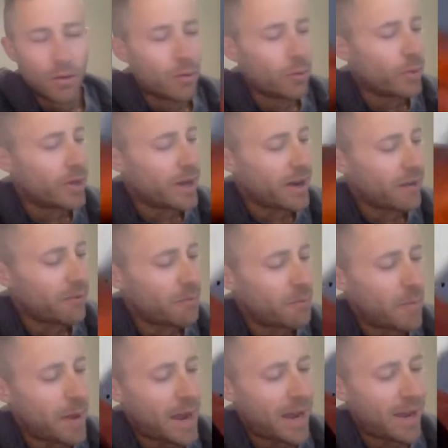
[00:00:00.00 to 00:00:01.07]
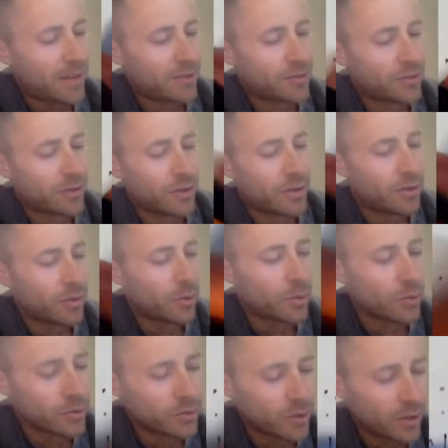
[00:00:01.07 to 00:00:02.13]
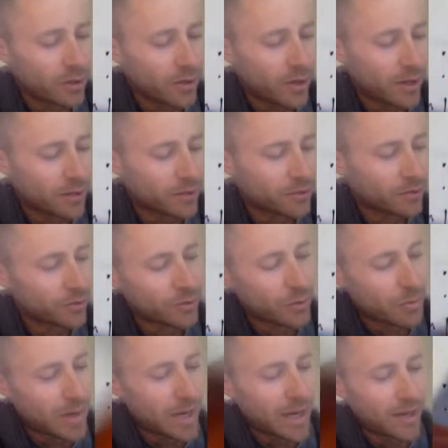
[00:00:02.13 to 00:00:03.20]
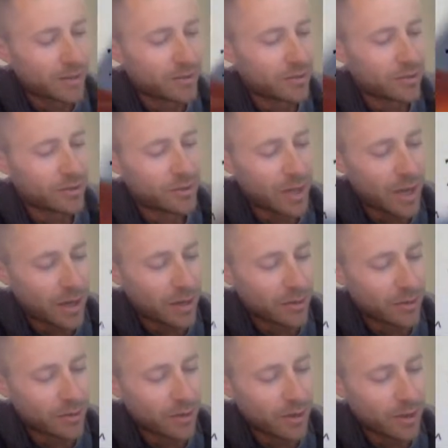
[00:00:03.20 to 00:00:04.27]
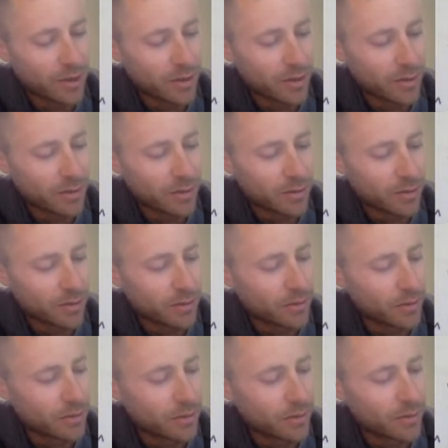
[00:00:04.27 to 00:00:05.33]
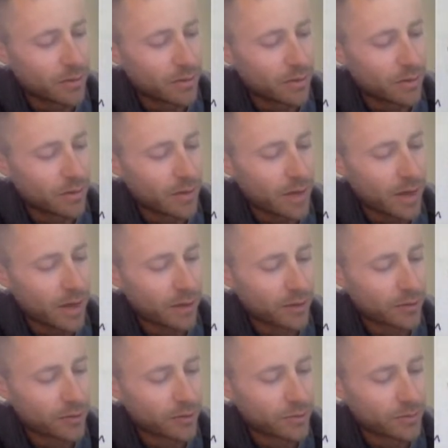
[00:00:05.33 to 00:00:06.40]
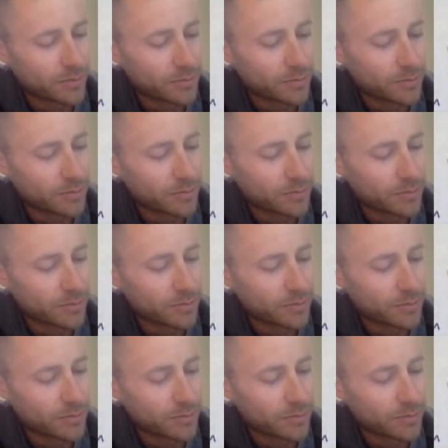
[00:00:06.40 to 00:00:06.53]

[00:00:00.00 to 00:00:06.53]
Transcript: We have mass on the horizontal axis. So mass is acting like x.